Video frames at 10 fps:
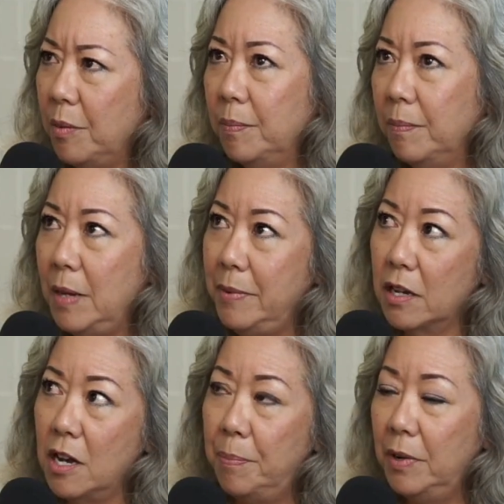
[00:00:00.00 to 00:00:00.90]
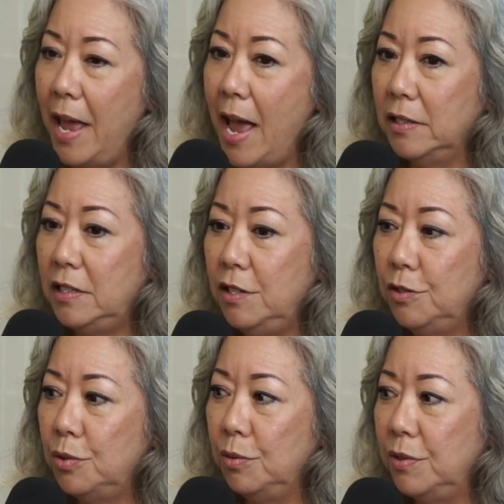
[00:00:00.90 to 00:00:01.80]
had maybe a couple of
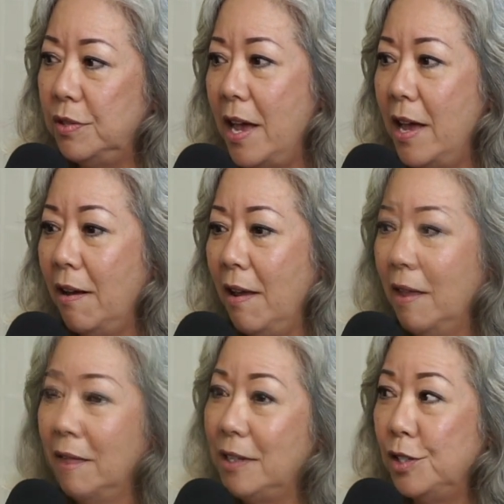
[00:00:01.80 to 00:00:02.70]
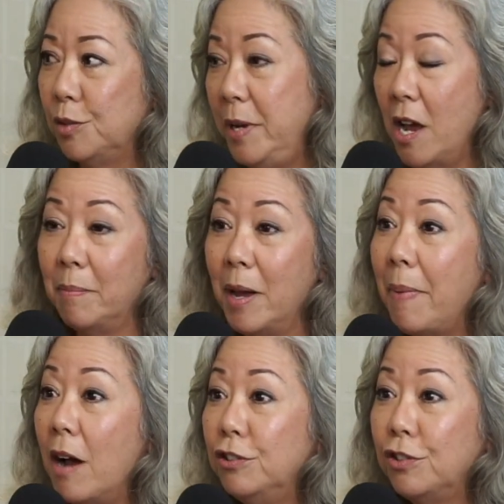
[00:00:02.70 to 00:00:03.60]
aunties who said, this is beyond my
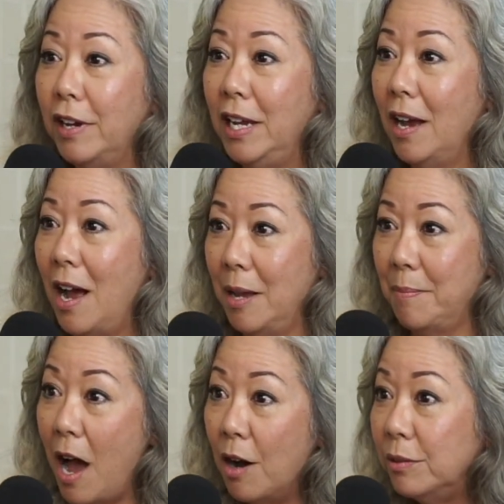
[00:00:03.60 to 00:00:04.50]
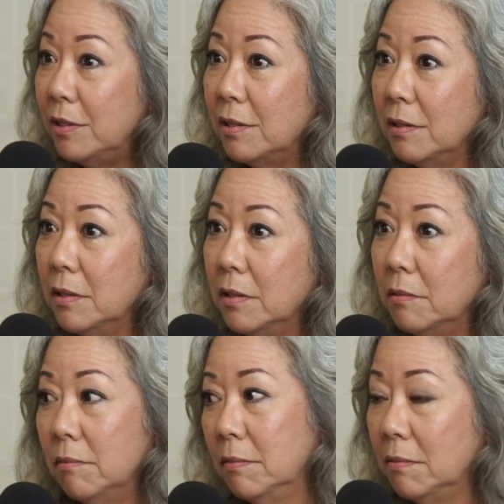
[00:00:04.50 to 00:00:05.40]
boundary. I'm out.
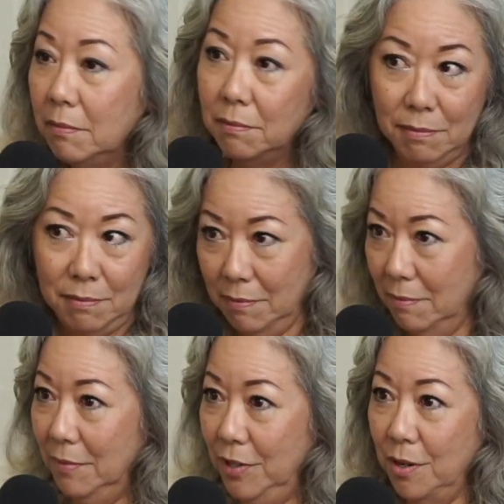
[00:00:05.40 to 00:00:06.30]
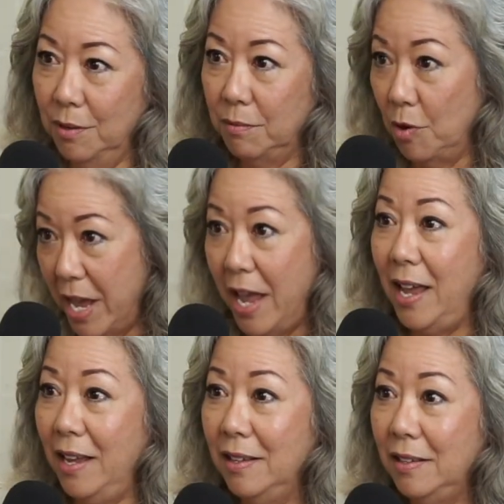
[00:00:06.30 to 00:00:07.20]

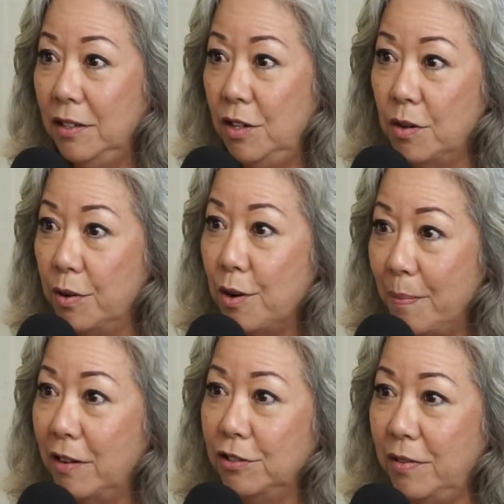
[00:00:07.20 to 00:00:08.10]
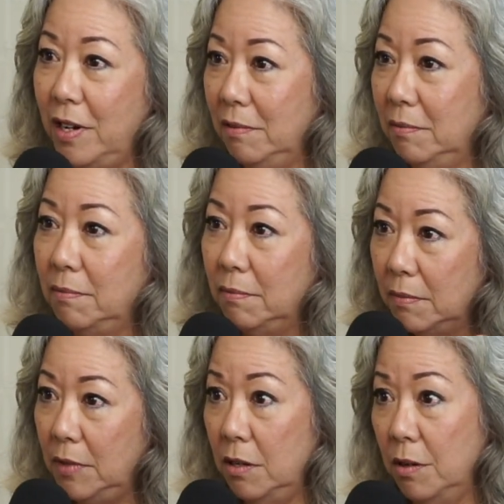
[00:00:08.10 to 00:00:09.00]
Okay, your boundary.
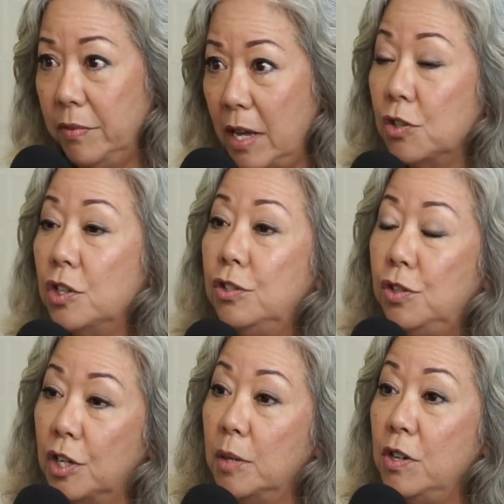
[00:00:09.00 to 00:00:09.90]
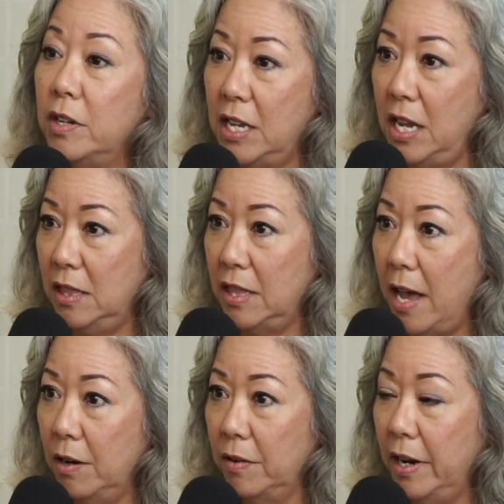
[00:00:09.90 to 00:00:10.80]
that's good to communicate
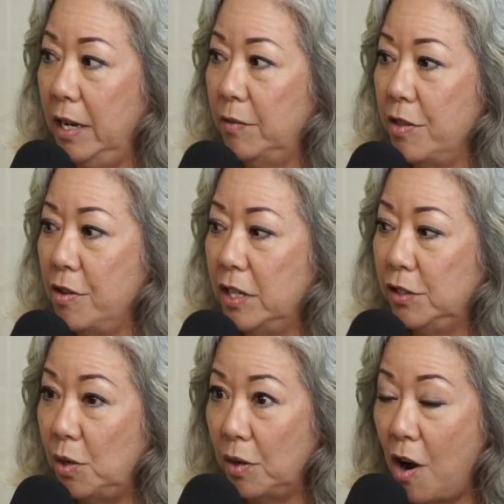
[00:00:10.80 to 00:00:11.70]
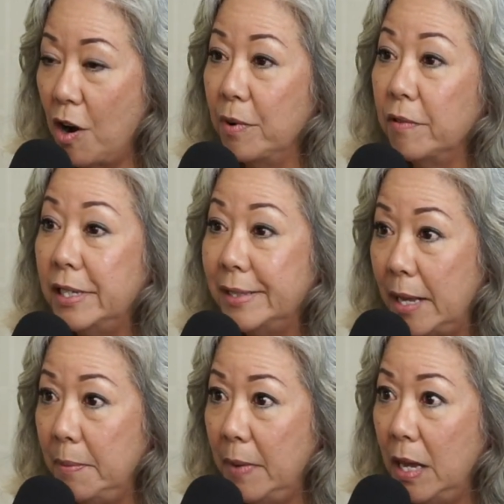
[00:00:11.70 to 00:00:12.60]
that, right? Rather than to harbor
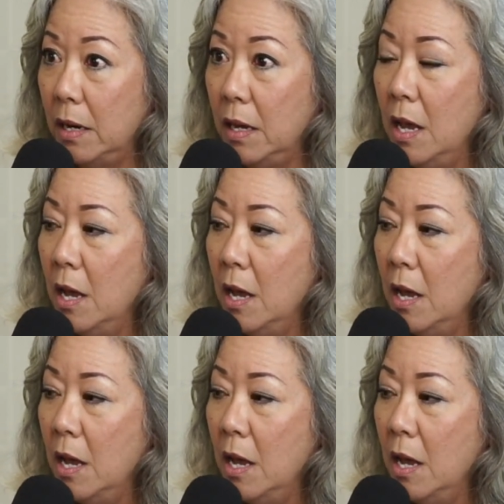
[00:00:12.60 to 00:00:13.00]
resentment.